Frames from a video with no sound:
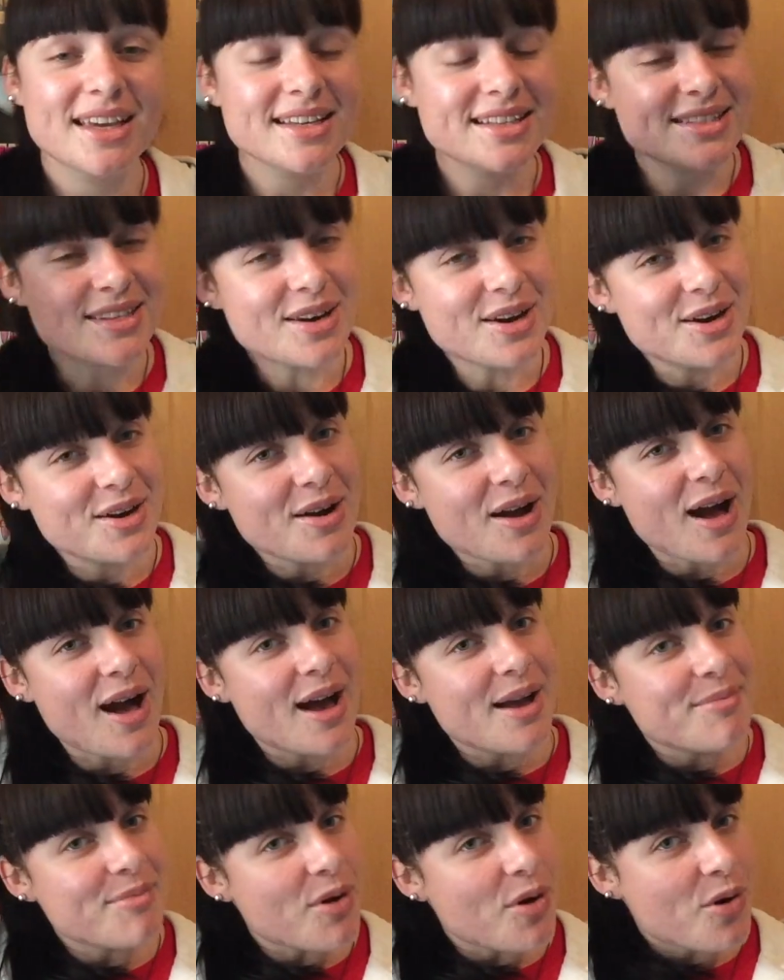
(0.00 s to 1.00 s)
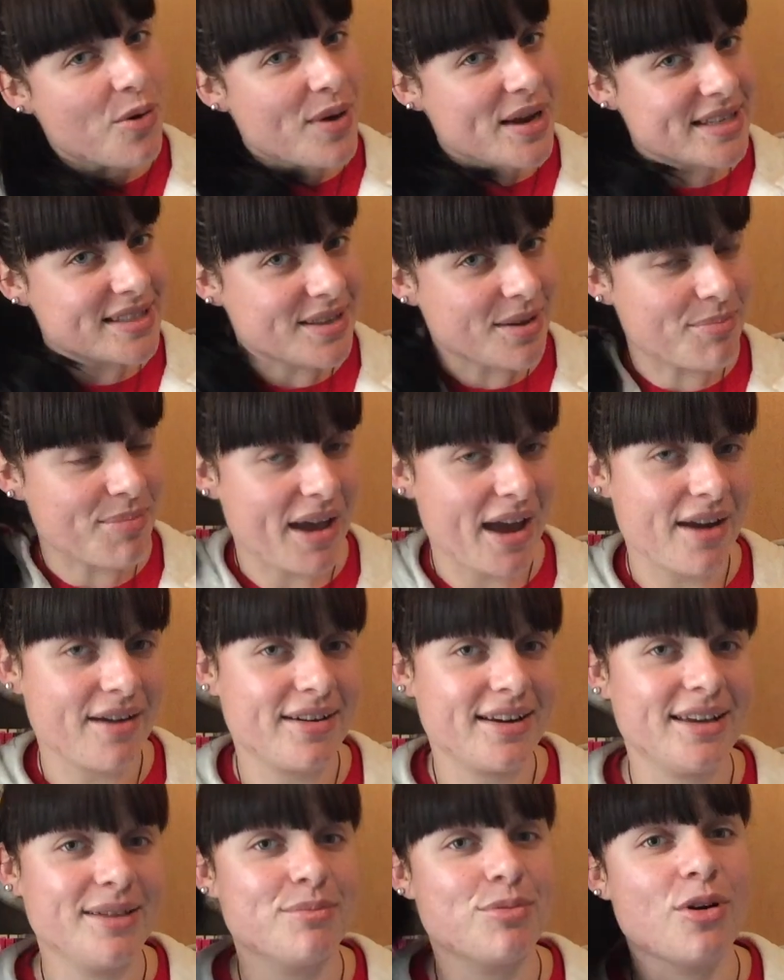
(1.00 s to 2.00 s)
so I'm always
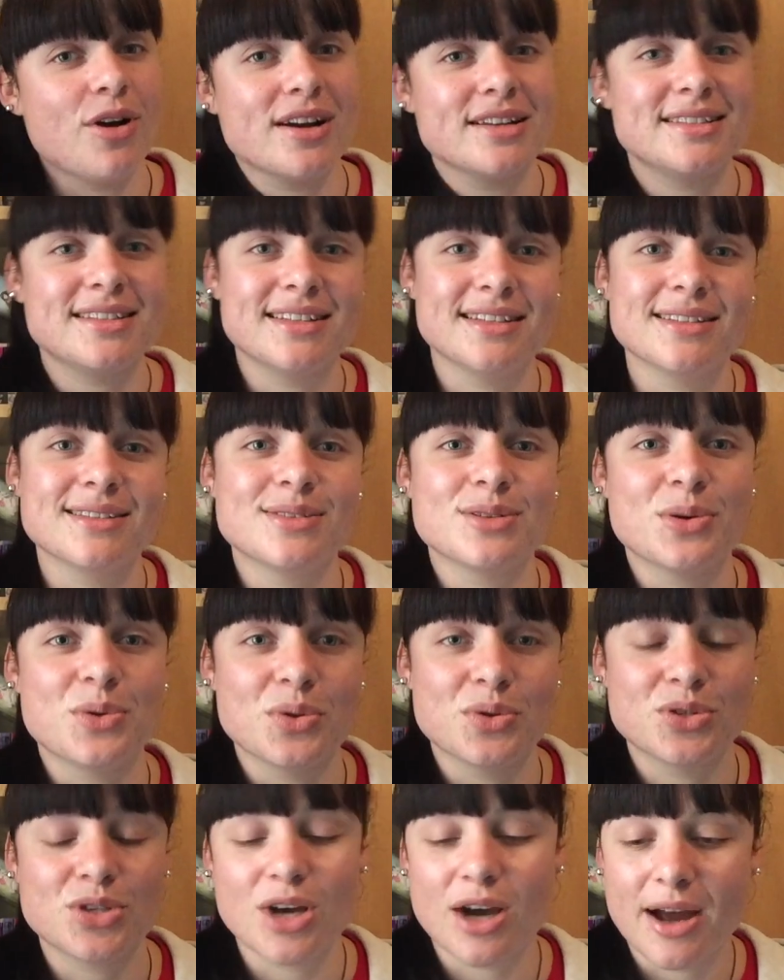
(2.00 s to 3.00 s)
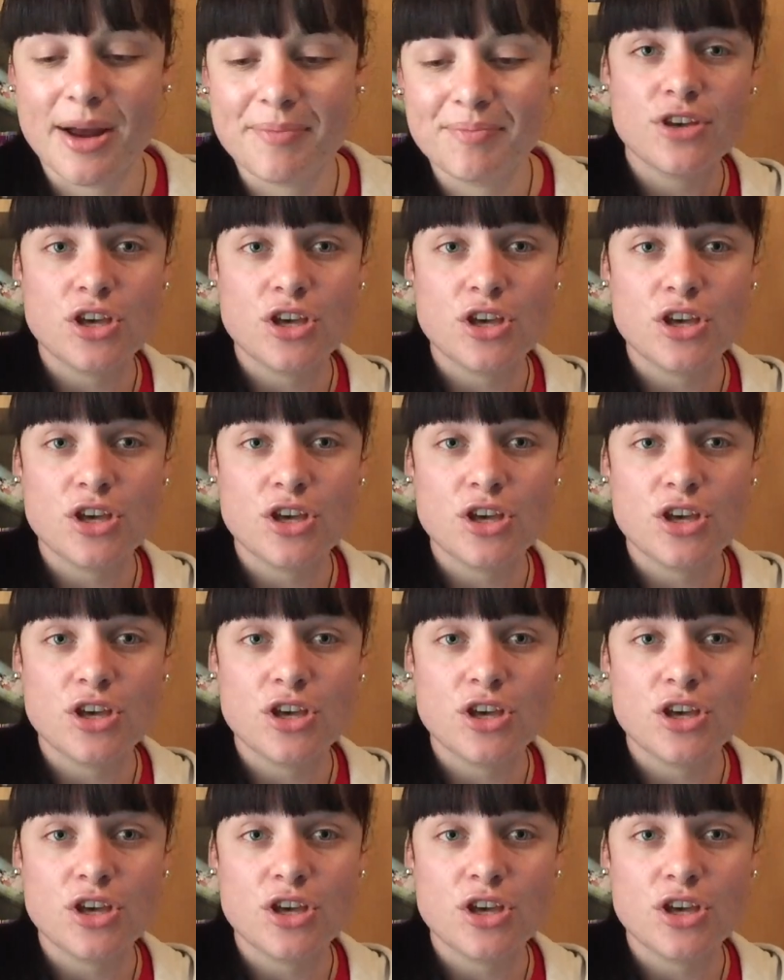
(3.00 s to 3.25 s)
comparing prices all the time.